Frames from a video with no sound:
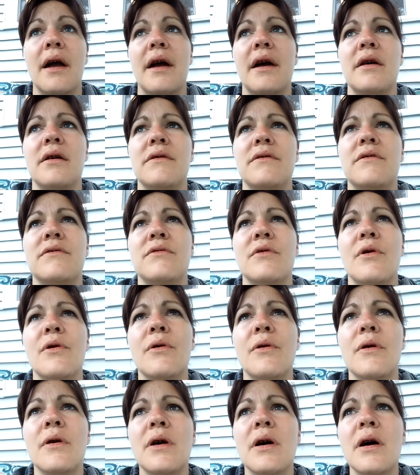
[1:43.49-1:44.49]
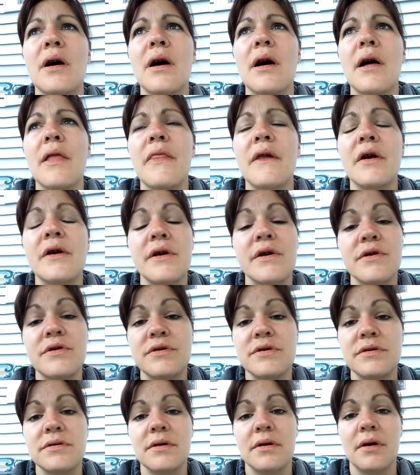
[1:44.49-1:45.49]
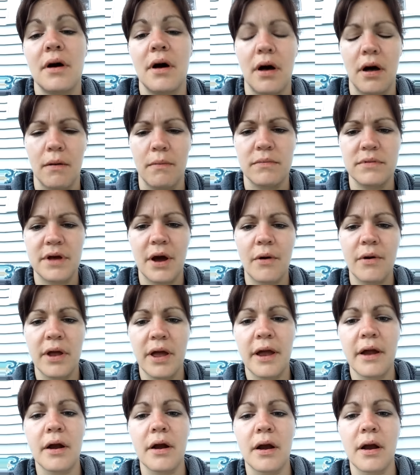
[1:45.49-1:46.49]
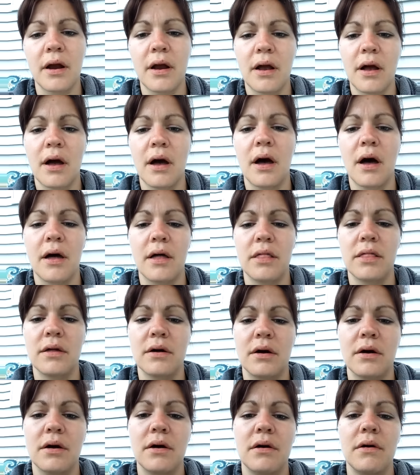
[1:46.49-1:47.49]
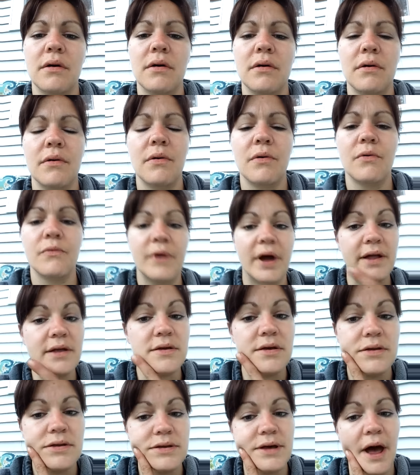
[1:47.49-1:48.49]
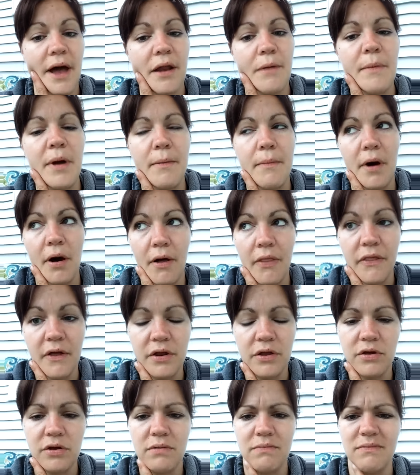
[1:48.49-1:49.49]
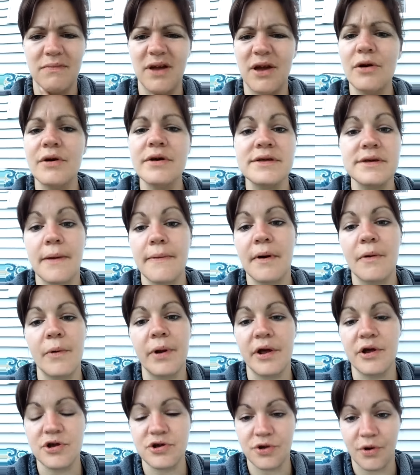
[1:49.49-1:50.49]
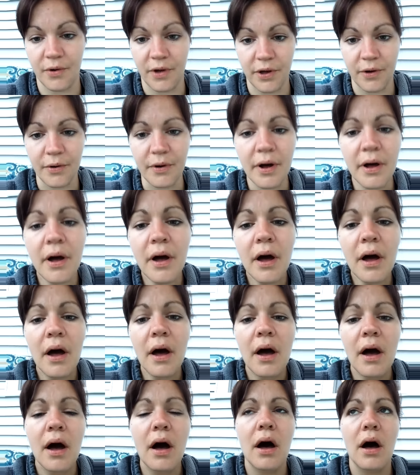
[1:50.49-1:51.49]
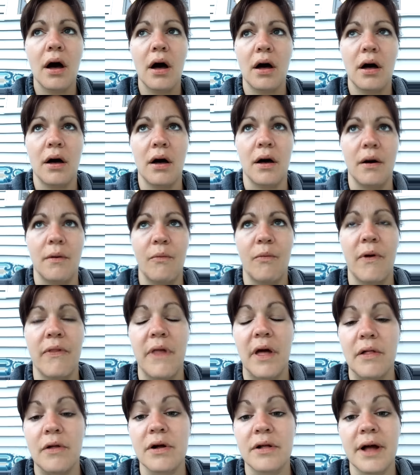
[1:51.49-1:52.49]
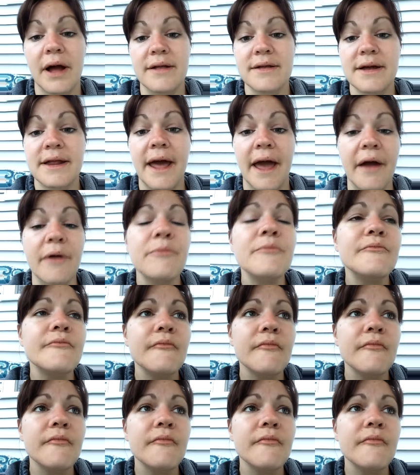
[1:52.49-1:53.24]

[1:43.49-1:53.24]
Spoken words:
and so there is down here on the right side of my mouth, and you'll see that when I show you what they look like today,